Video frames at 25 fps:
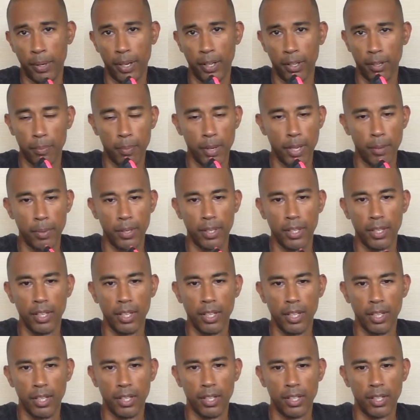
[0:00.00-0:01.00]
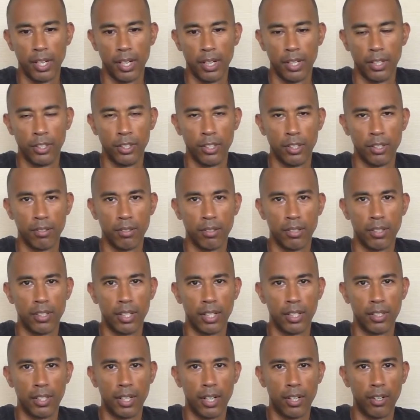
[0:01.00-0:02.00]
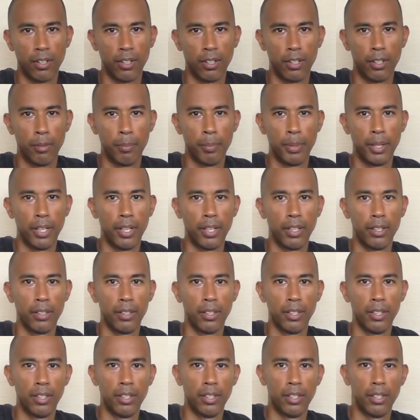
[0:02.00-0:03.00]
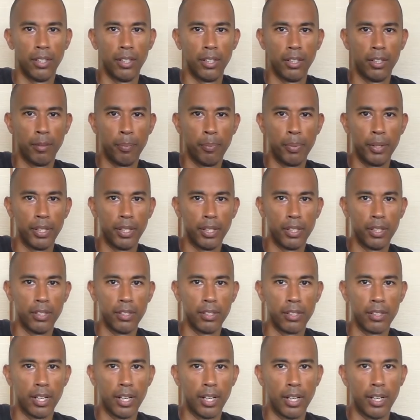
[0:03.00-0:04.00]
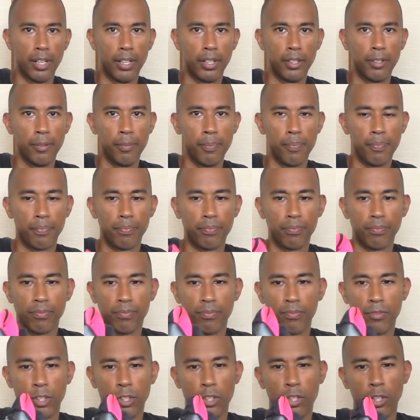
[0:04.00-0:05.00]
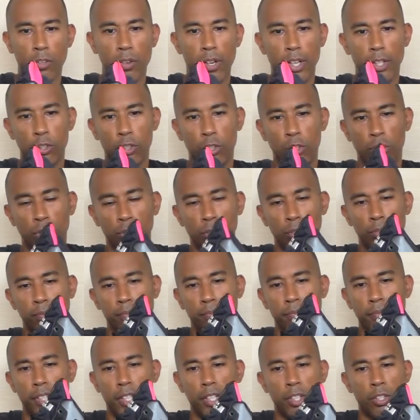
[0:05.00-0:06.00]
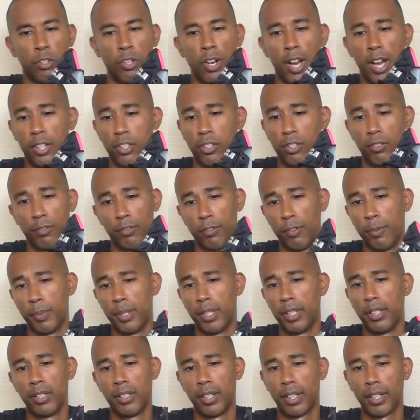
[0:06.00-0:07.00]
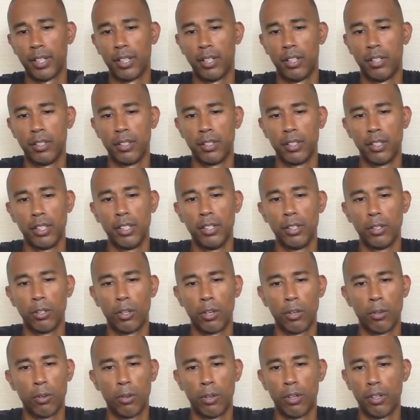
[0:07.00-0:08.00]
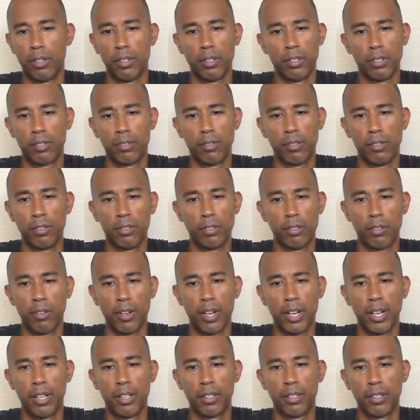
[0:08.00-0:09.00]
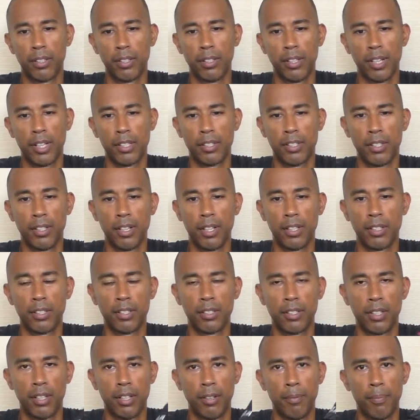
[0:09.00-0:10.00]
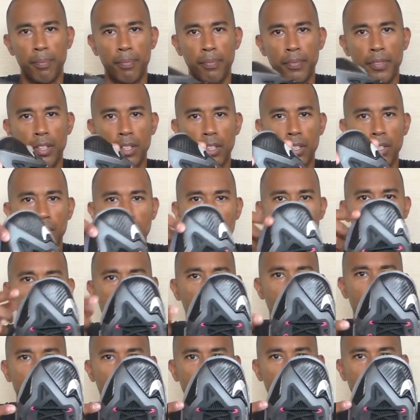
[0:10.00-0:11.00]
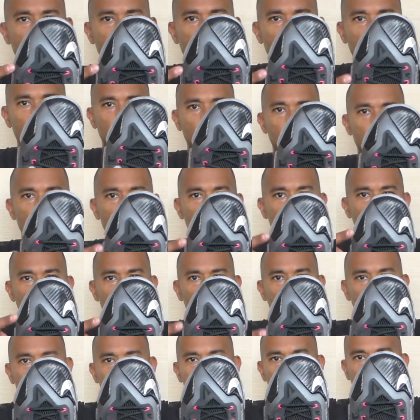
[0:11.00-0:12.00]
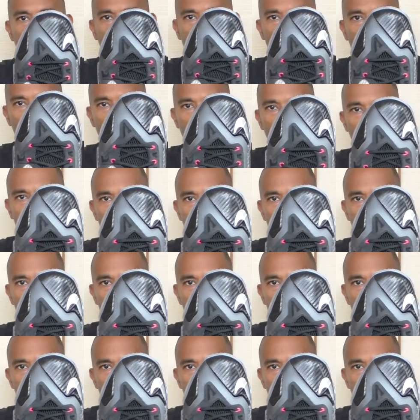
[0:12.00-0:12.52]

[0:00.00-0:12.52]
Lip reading: pink maybe. Kind of just sticks out a little bit, and the pink inside. Just a great shoe. Traction for me, like on indoor court, is great and has a nice, it's got a great outrigger. Sorry if you